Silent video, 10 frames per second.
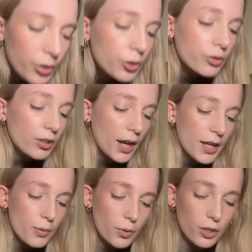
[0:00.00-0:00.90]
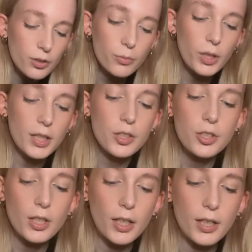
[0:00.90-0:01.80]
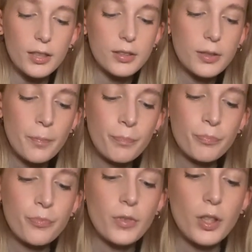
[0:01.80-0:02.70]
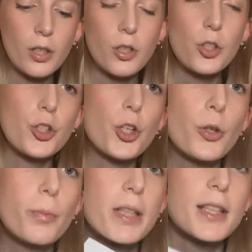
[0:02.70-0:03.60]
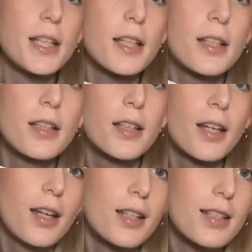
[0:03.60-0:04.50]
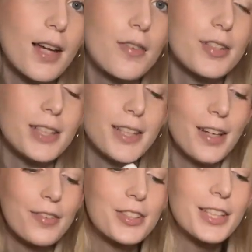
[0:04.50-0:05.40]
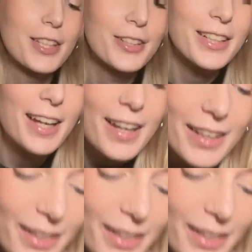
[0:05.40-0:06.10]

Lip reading: the grey one, which is too busy to FC UK.